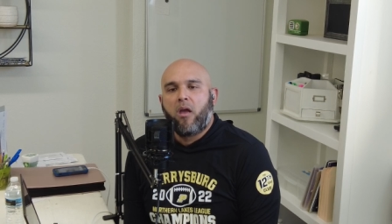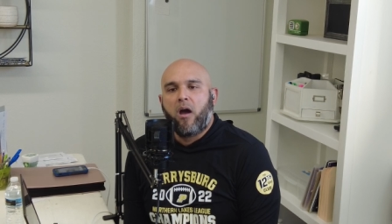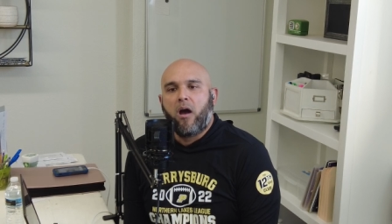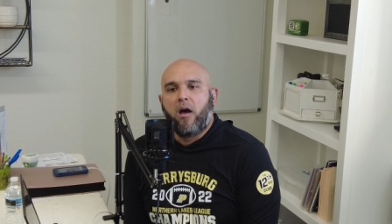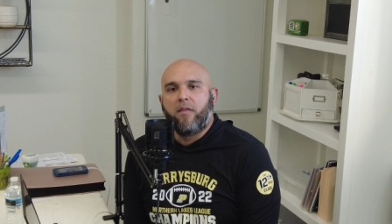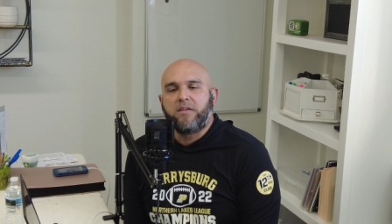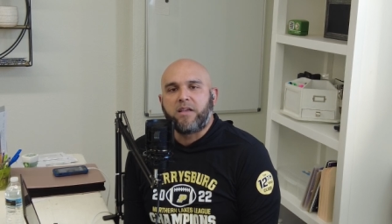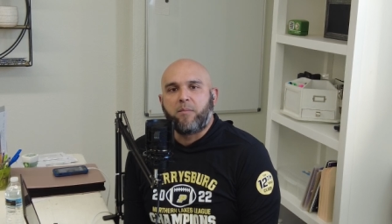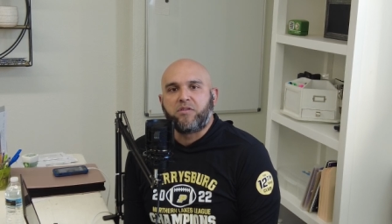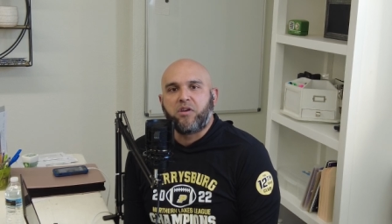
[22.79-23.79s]
Uh, this
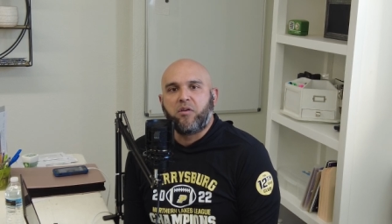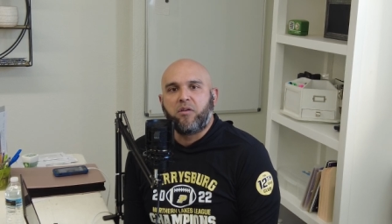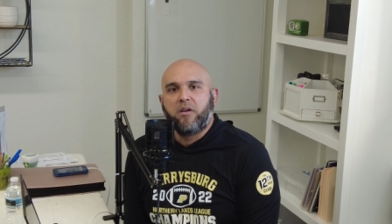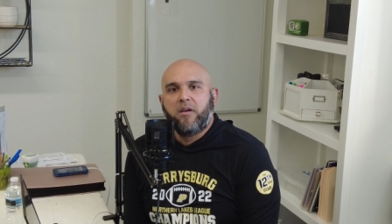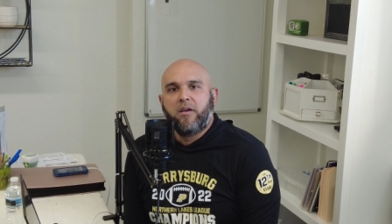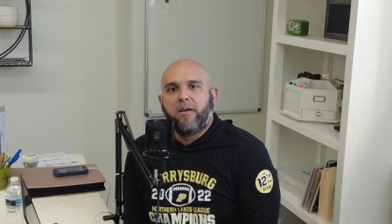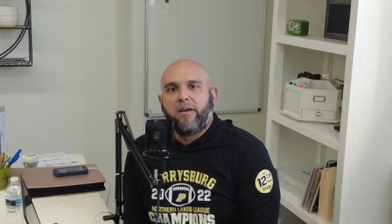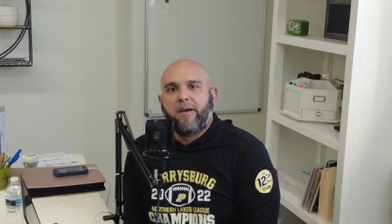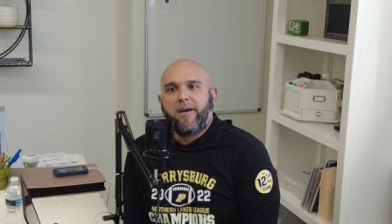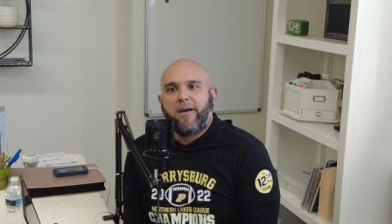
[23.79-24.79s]
episode
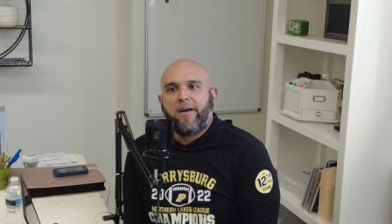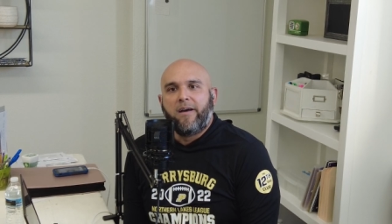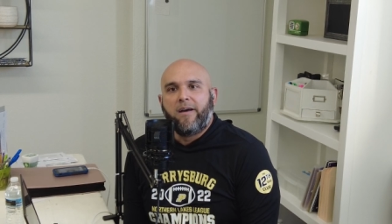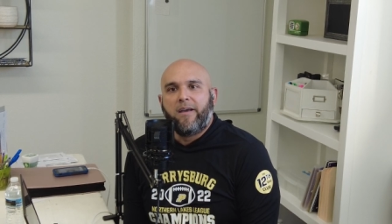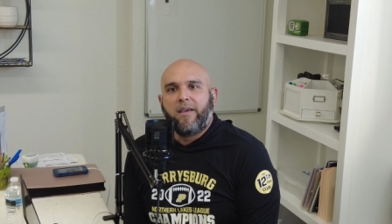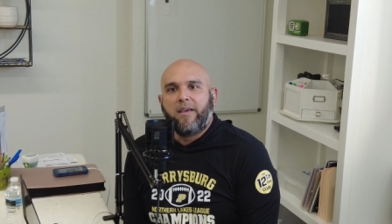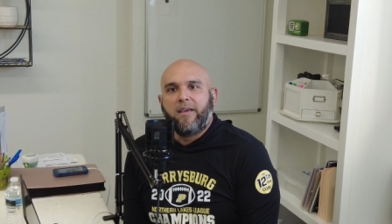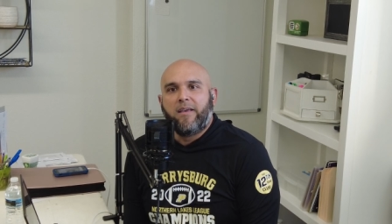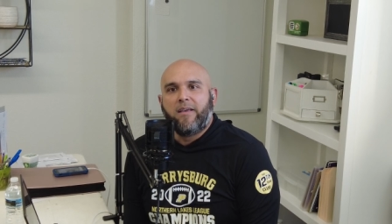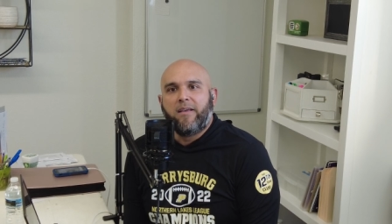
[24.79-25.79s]
uh,
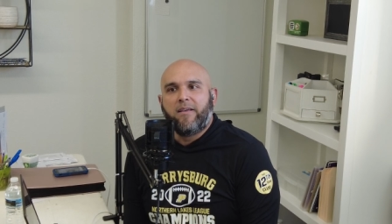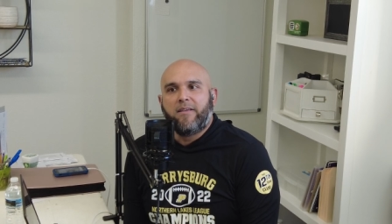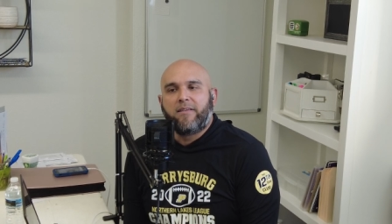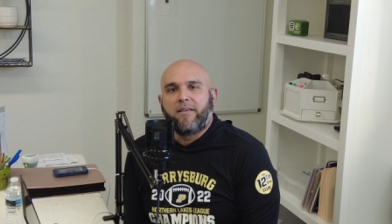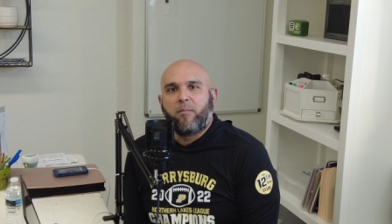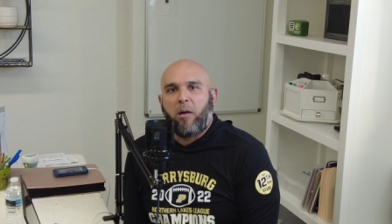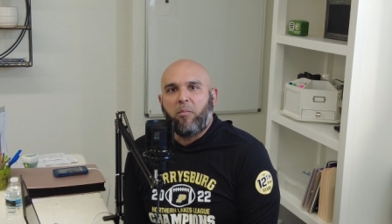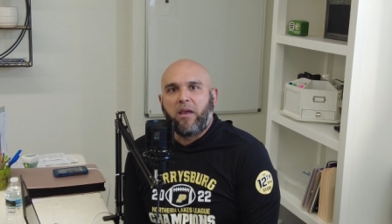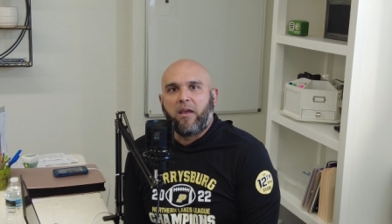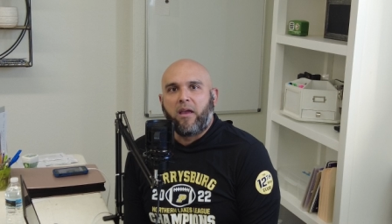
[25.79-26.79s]
is about
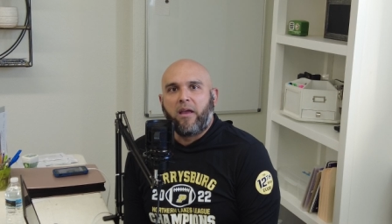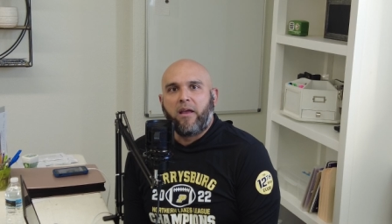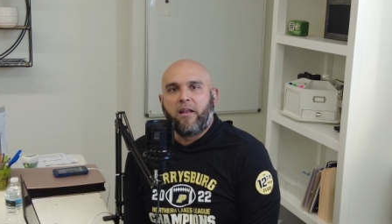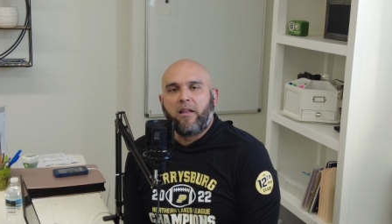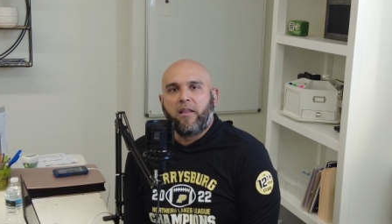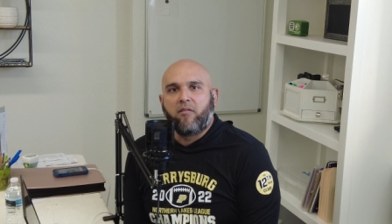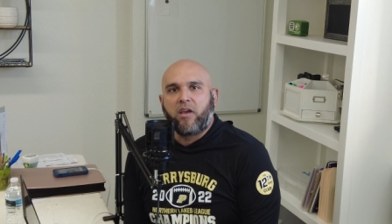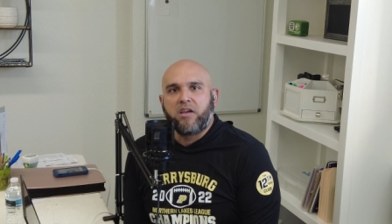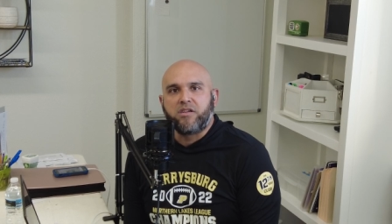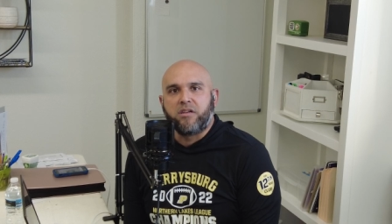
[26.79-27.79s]
me and the
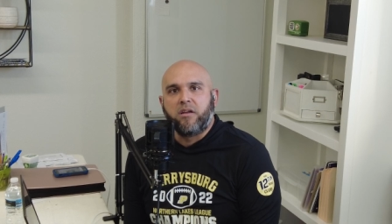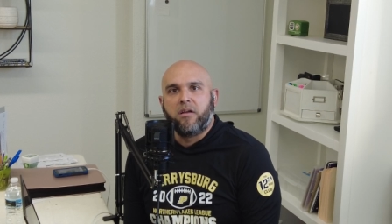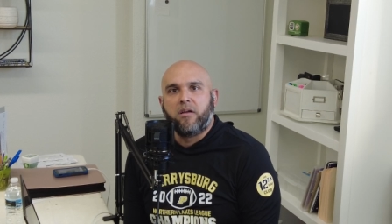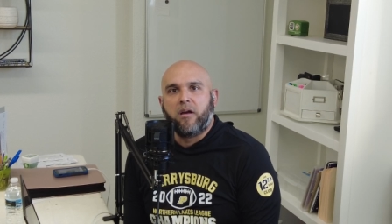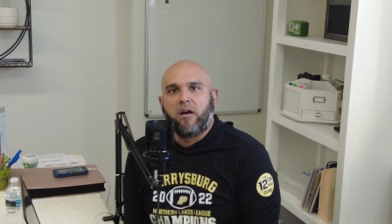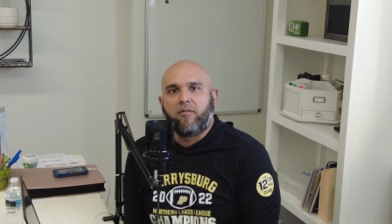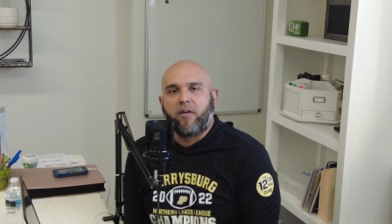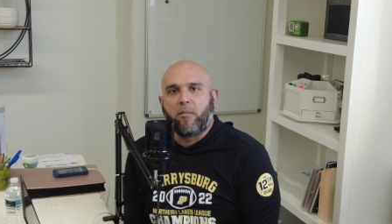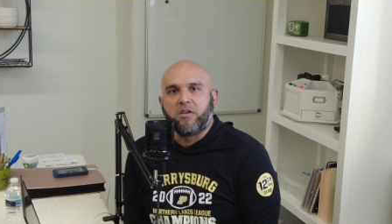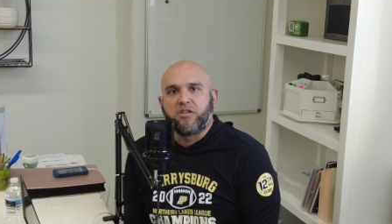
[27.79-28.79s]
vacation our
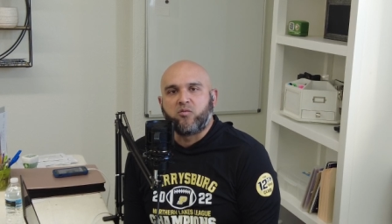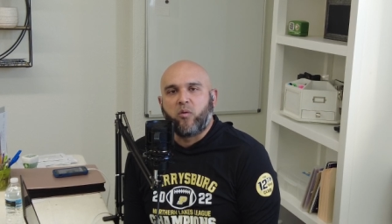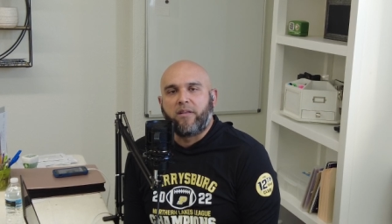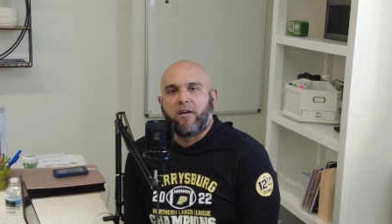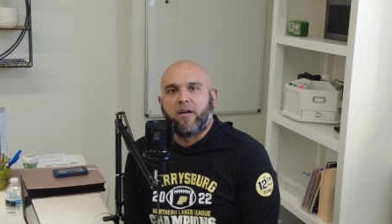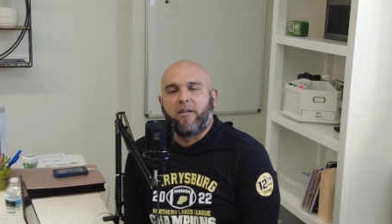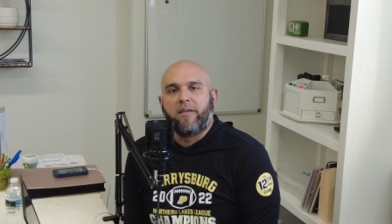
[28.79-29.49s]
family just went on.